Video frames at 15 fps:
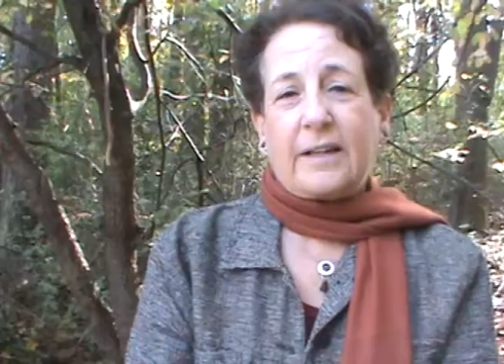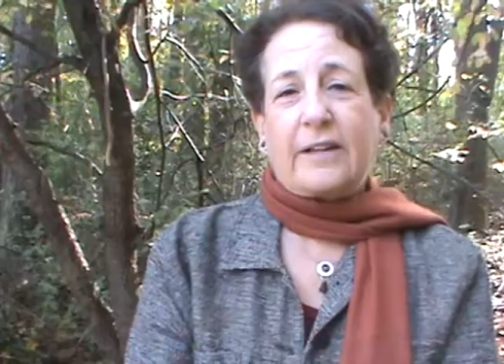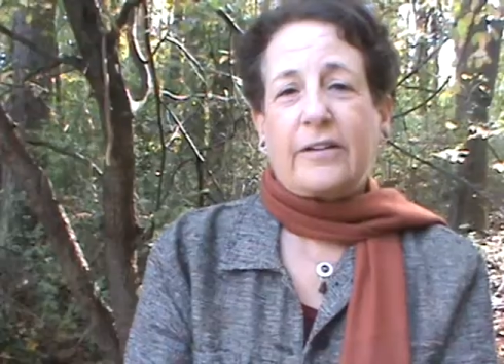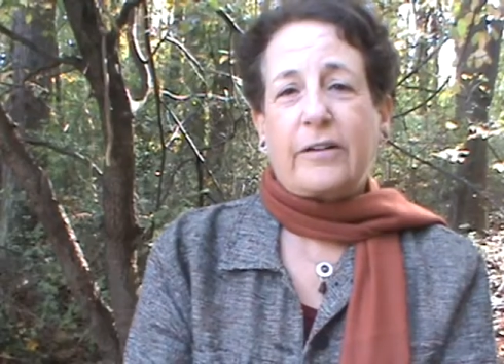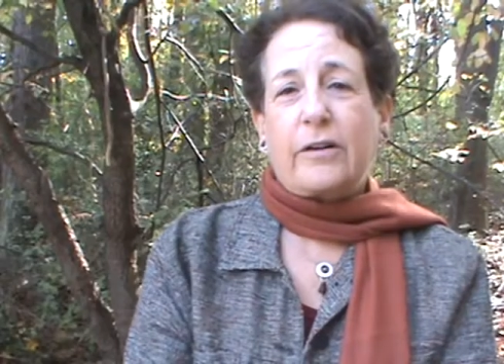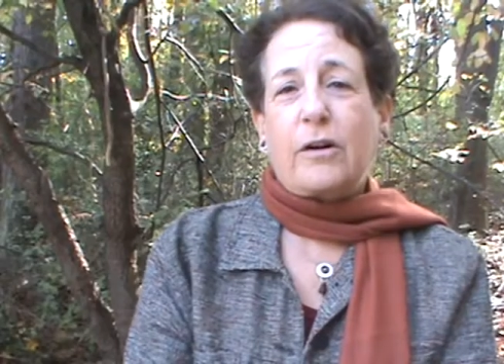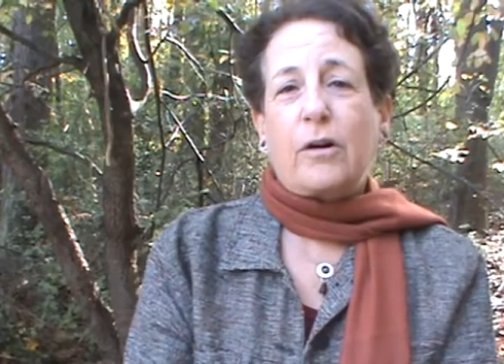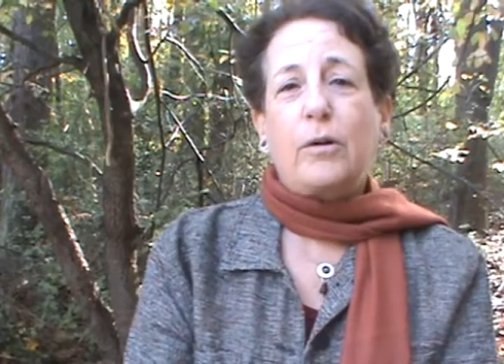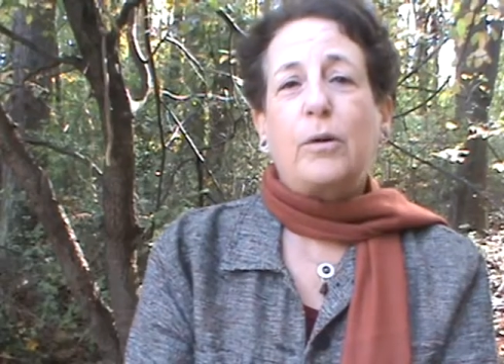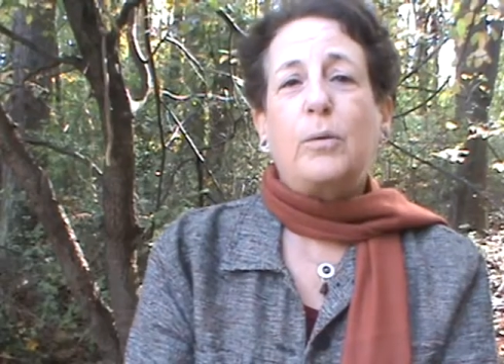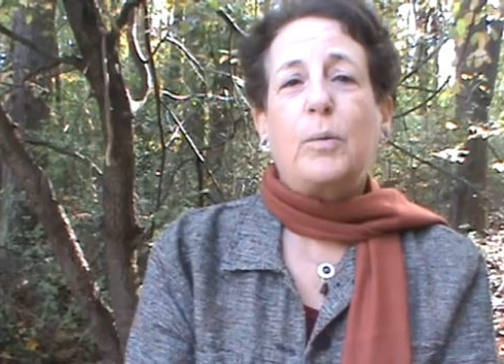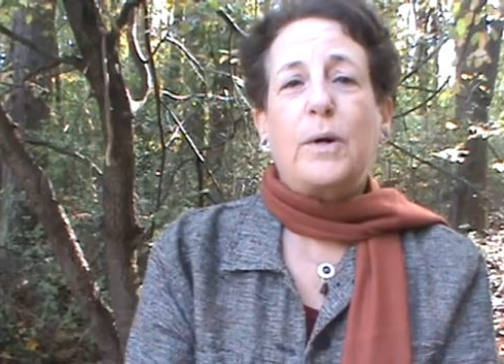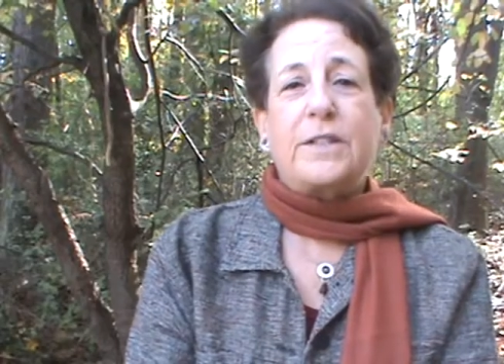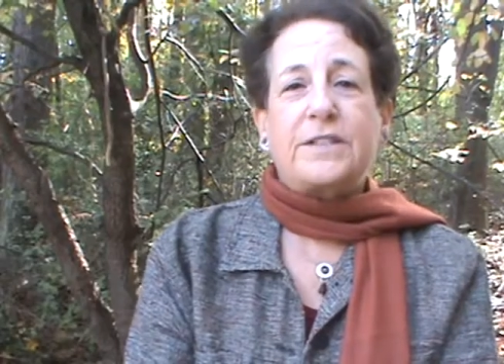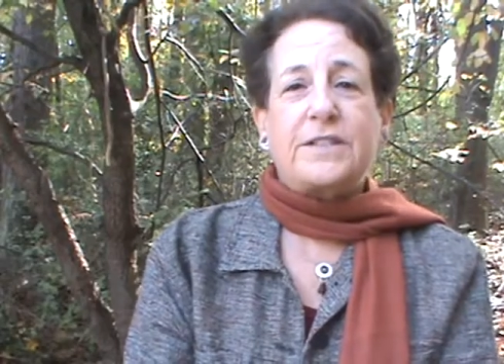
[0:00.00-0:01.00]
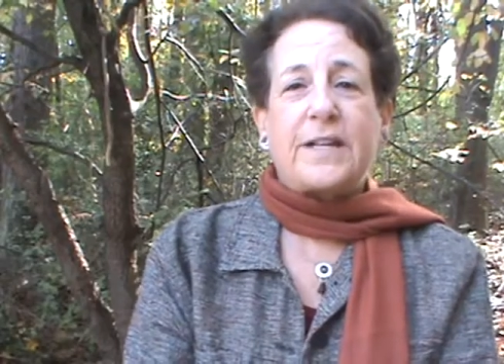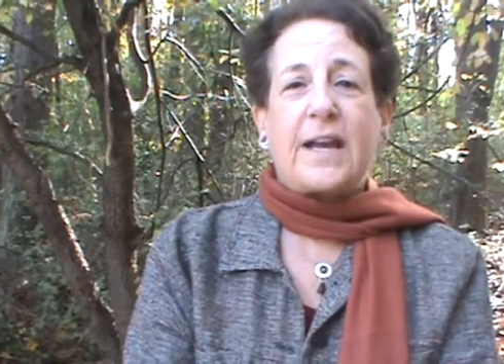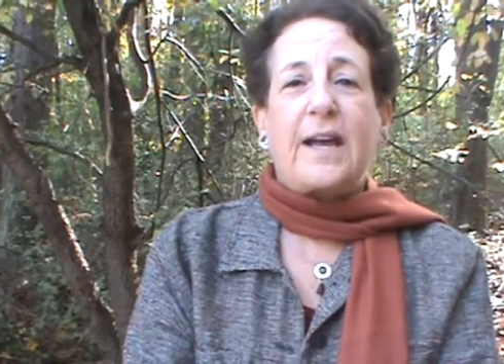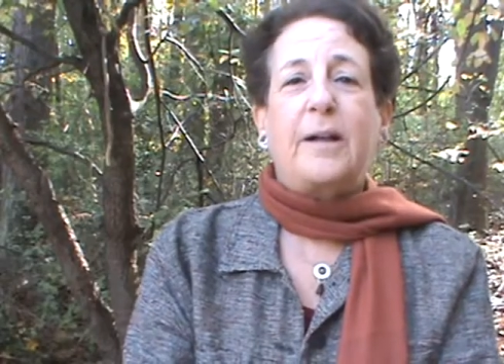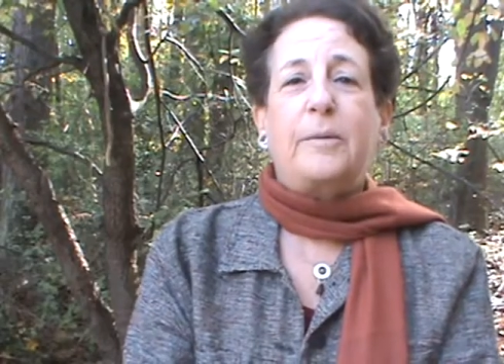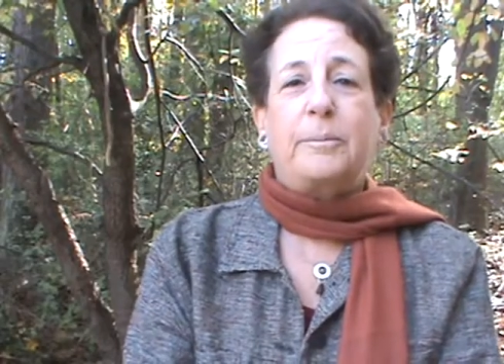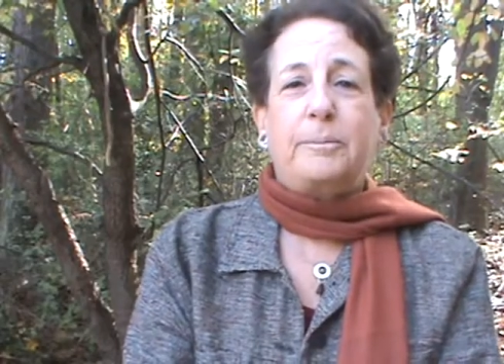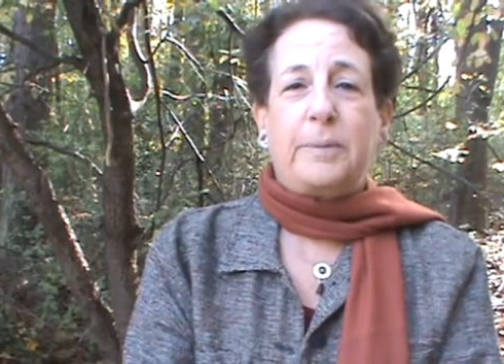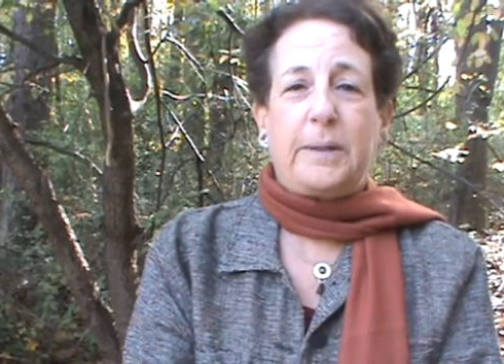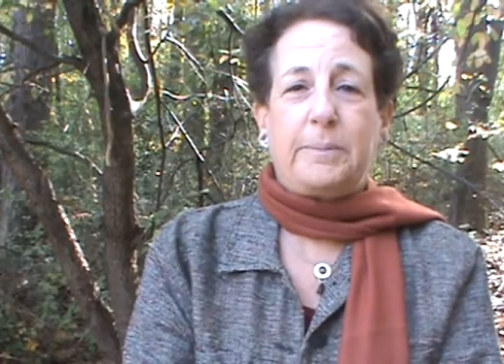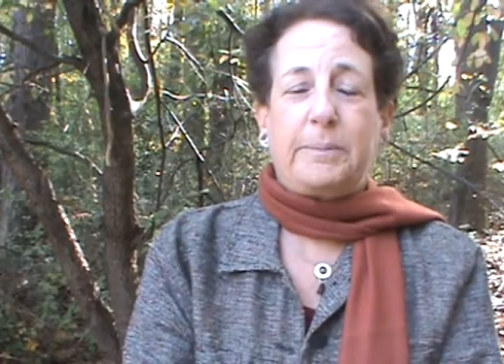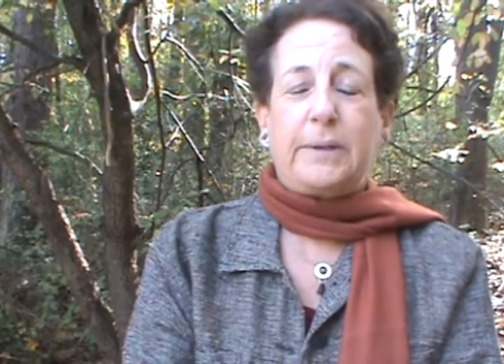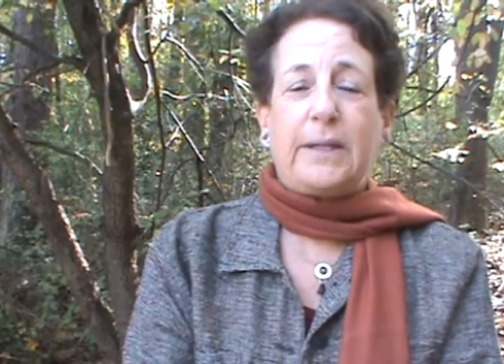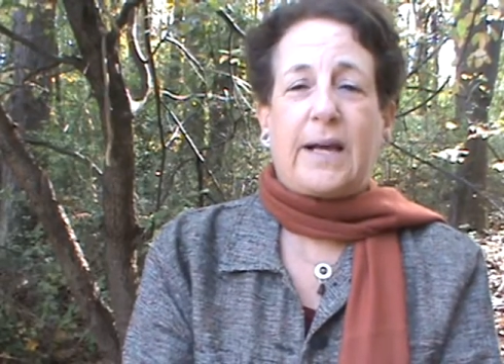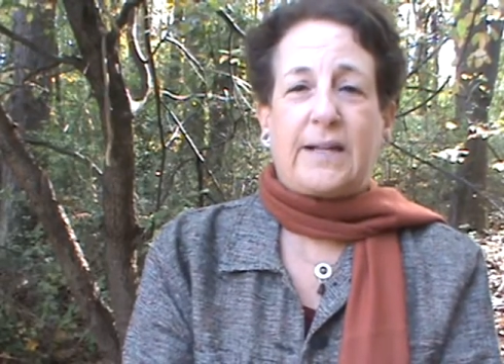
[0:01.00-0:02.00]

and our goal was to help people